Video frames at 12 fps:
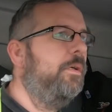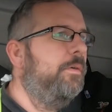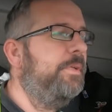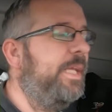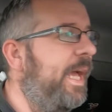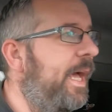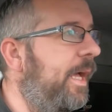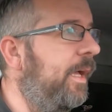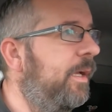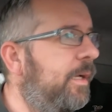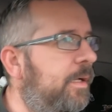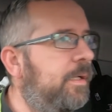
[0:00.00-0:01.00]
But yeah,
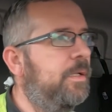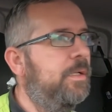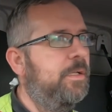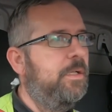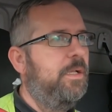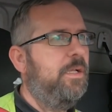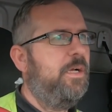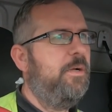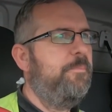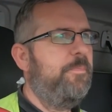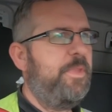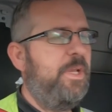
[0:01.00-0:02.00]

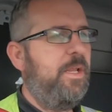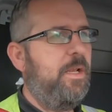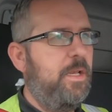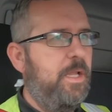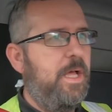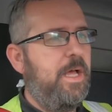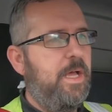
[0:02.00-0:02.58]
the little